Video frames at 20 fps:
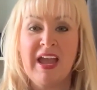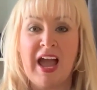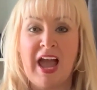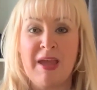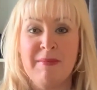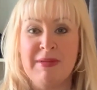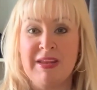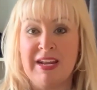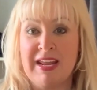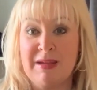
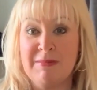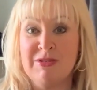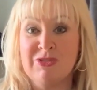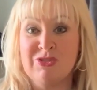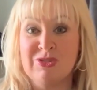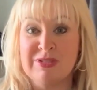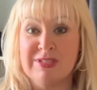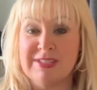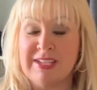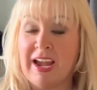I'm an
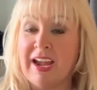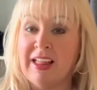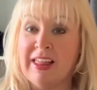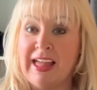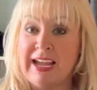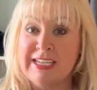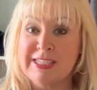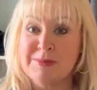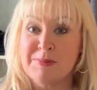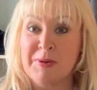image and style
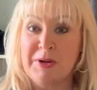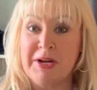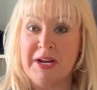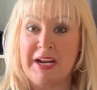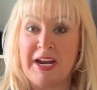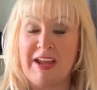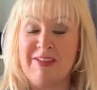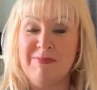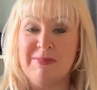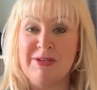expert,
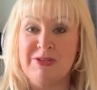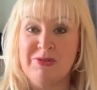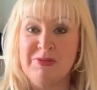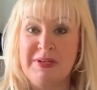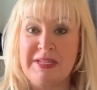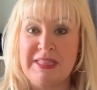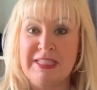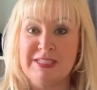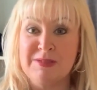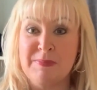and I've been
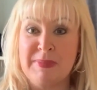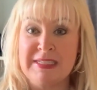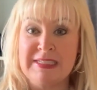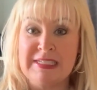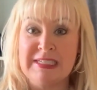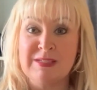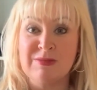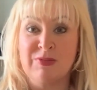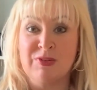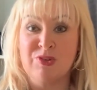doing this
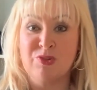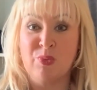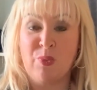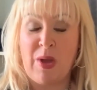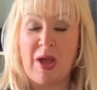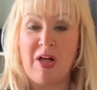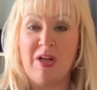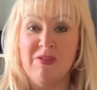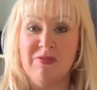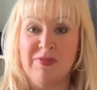business for
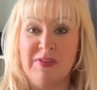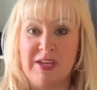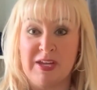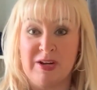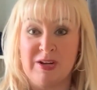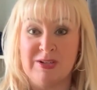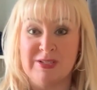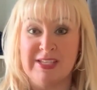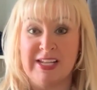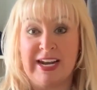12
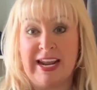years,